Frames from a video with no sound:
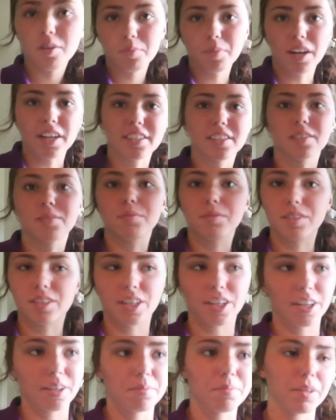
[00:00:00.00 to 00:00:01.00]
Practice was
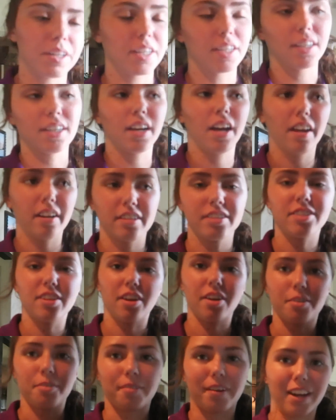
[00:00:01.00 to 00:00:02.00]
good, but it kind of
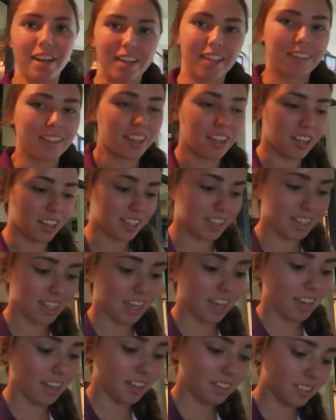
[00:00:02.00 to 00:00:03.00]
started raining there at the
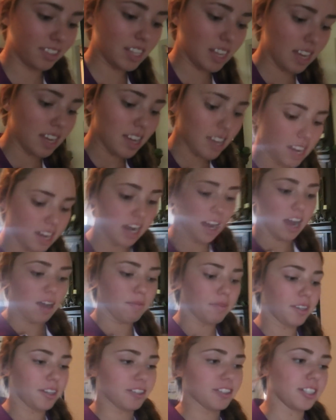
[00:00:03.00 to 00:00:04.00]
end.
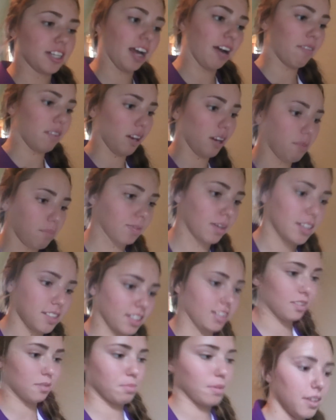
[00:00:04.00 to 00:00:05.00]
I'm gonna go shower up because
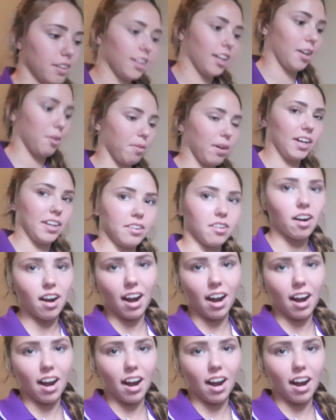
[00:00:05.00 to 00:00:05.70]
I smell like wet